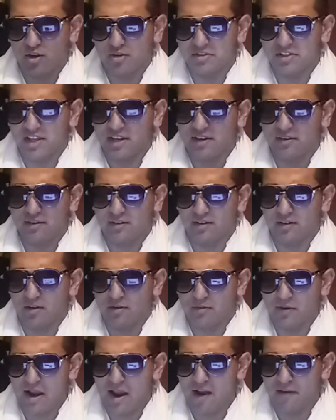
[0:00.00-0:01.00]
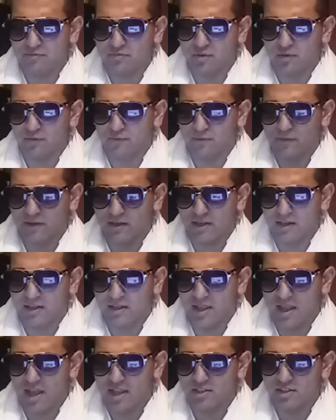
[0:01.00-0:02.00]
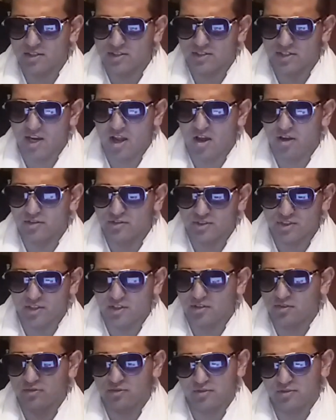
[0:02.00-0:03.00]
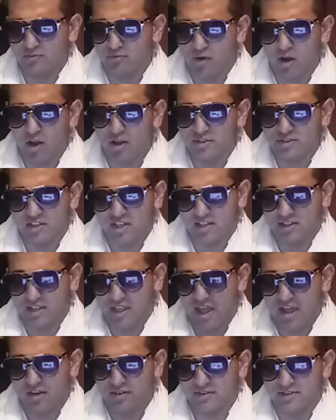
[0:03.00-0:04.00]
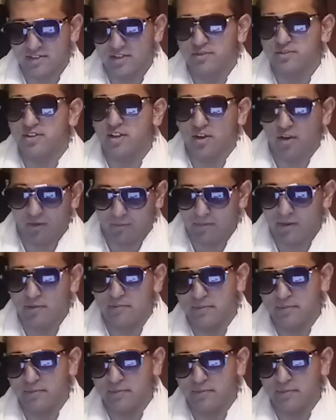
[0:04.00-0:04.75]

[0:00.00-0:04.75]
It was, like, after freaking Edge at challenging Rollins, like, the Hell in Cell, it was, like,